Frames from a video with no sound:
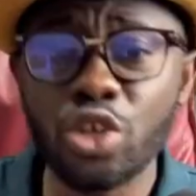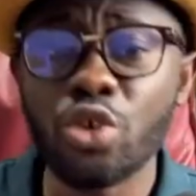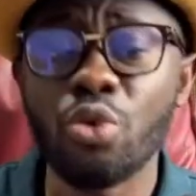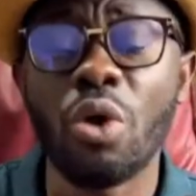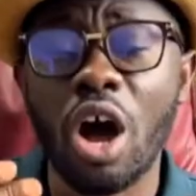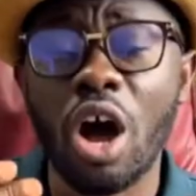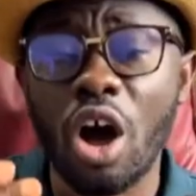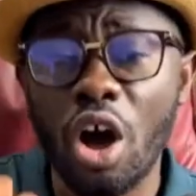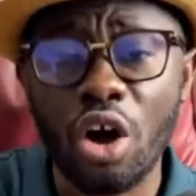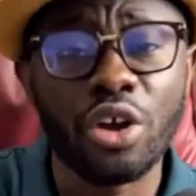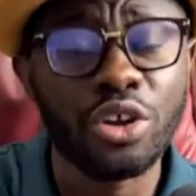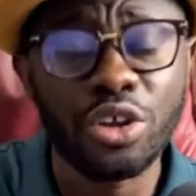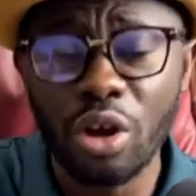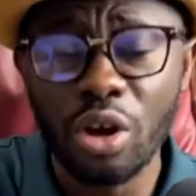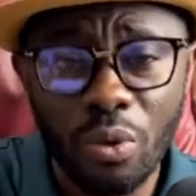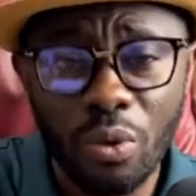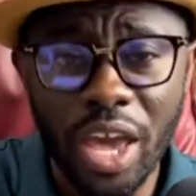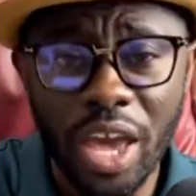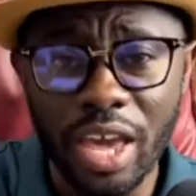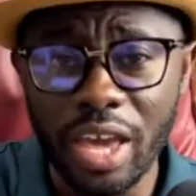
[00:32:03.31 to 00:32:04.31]
you are on
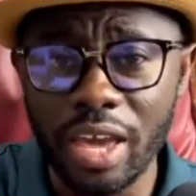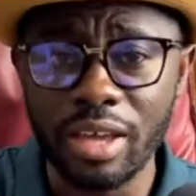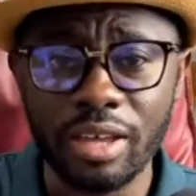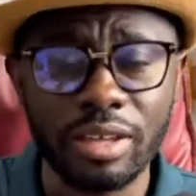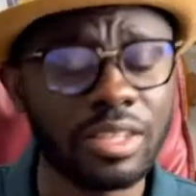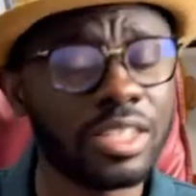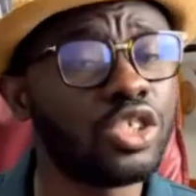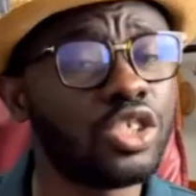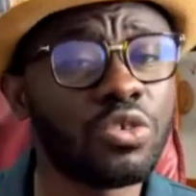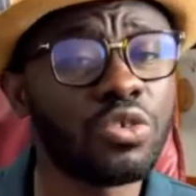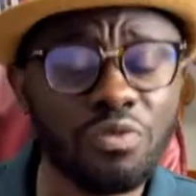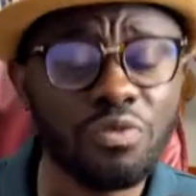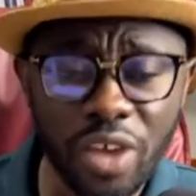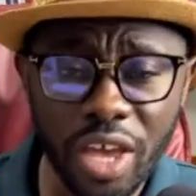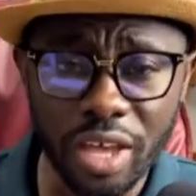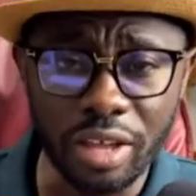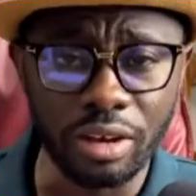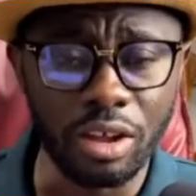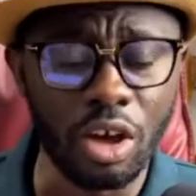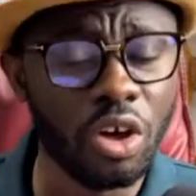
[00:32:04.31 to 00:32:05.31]
your way to
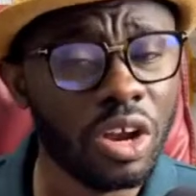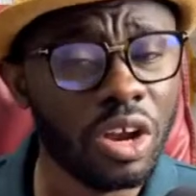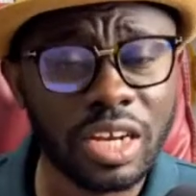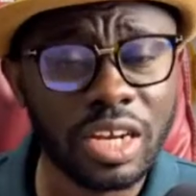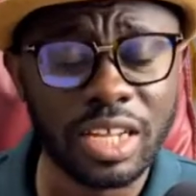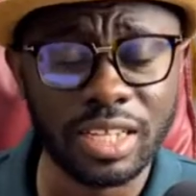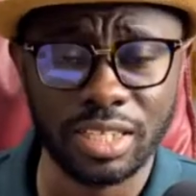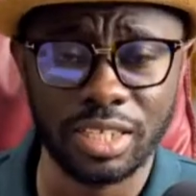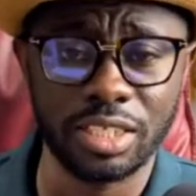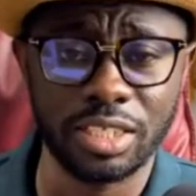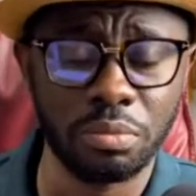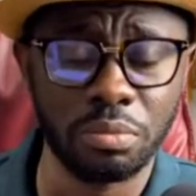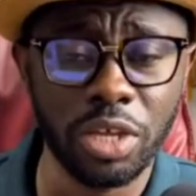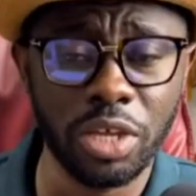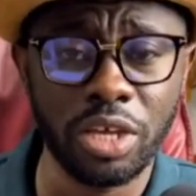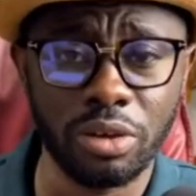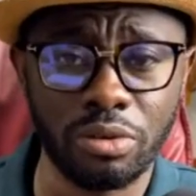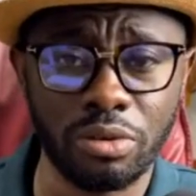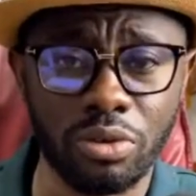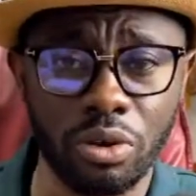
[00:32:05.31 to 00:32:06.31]
fail, all other things being
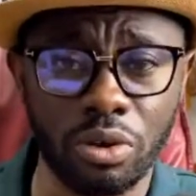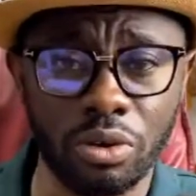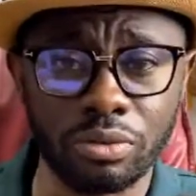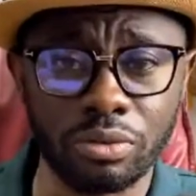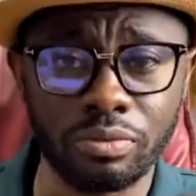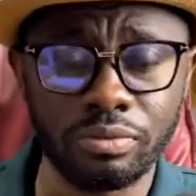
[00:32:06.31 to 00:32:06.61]
equal.